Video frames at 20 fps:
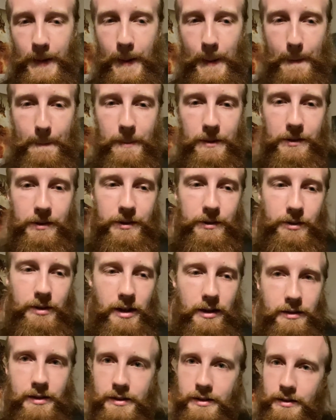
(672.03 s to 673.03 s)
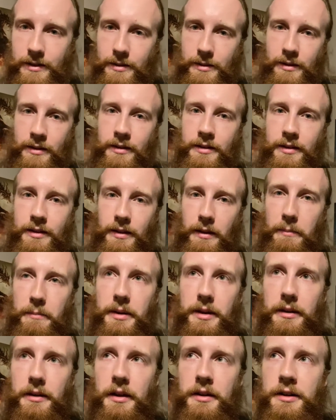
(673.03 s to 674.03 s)
But so yeah, that's the
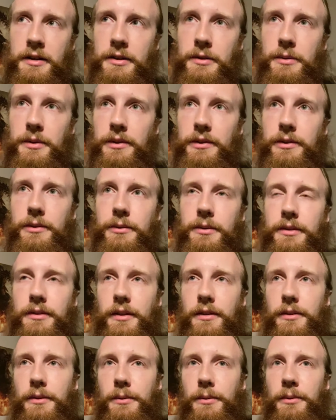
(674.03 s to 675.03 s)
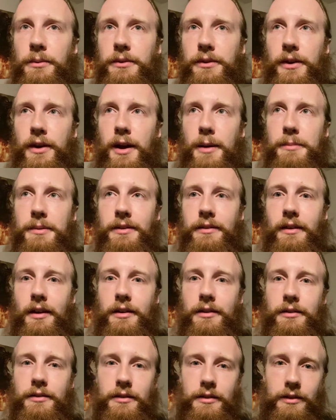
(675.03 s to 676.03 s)
big kind of twist to it, that the whole time it's
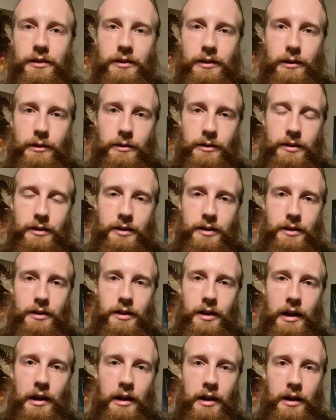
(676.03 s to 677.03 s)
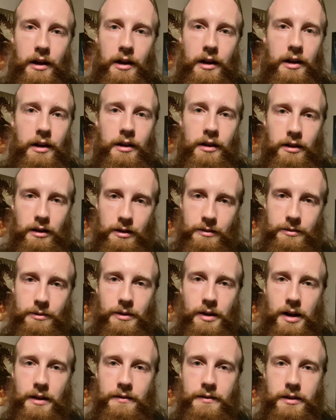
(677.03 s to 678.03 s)
actually secretly a
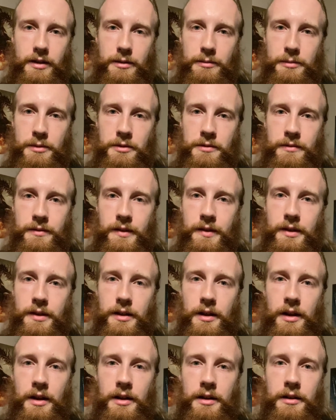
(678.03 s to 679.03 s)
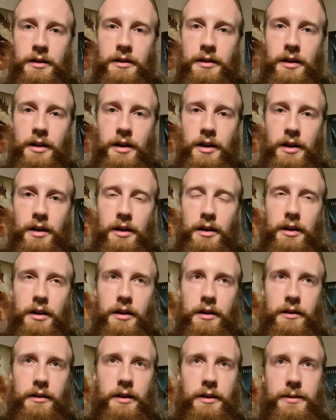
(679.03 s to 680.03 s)
Lovecraftian movie, and
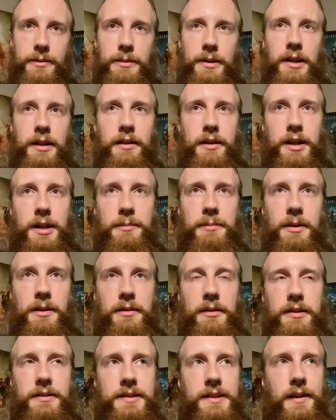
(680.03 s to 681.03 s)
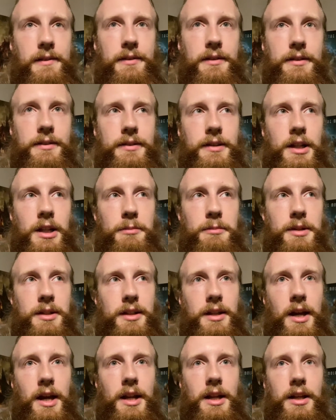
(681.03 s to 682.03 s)
that's what I like about it, is that this element
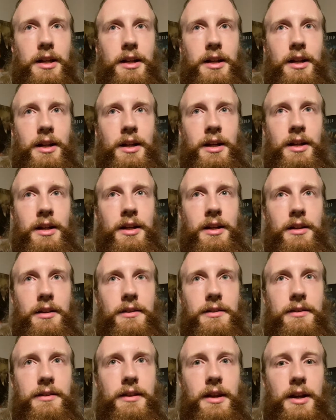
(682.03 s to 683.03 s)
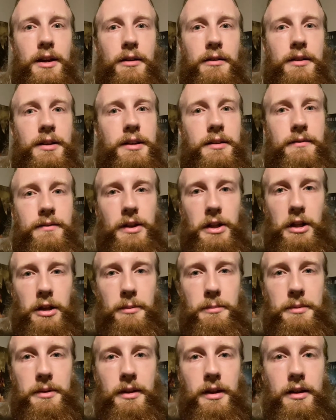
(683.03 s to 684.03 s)
kind of is there and
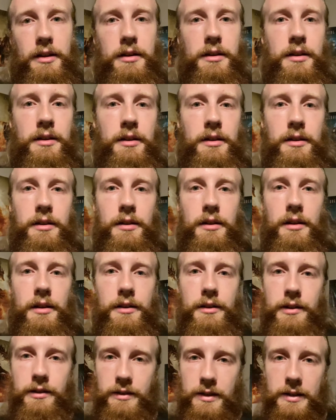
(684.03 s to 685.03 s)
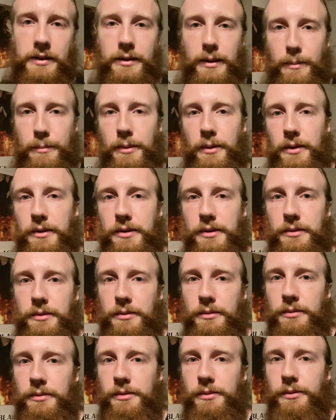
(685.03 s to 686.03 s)
developed and sneaks up on you
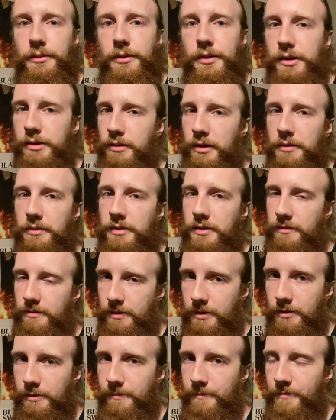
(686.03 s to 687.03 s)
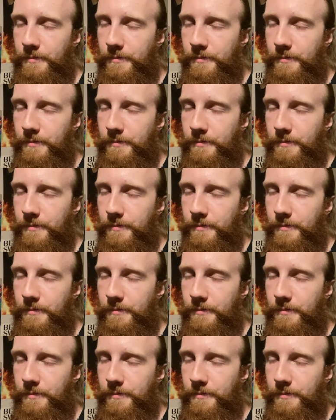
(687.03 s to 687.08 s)
throughout the film.